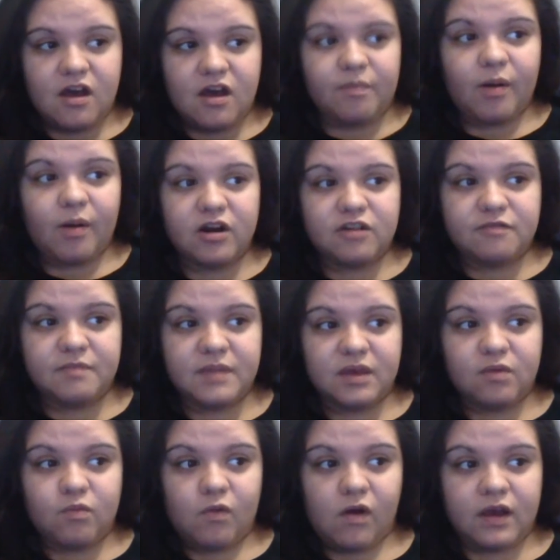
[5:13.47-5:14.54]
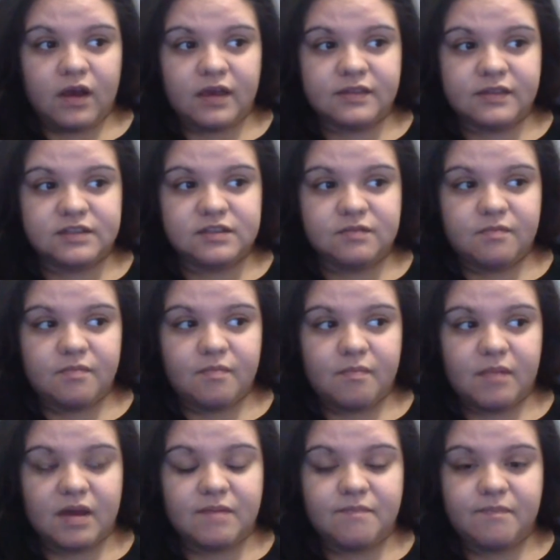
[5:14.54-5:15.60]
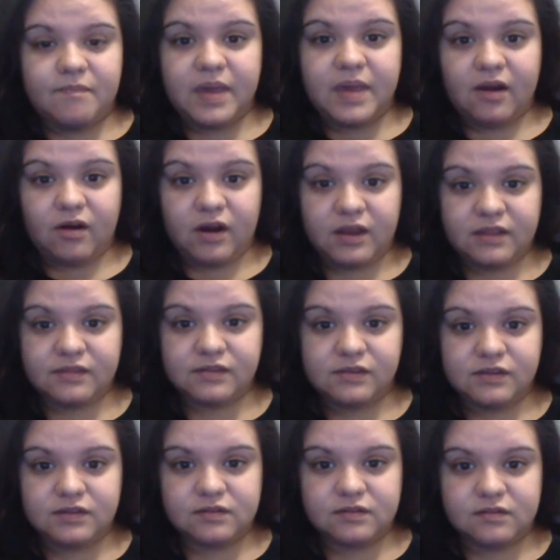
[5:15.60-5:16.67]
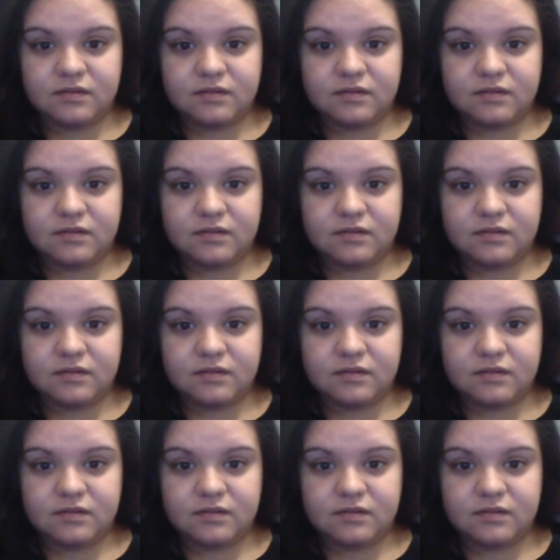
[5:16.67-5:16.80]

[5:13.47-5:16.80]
A part of me wants my parents,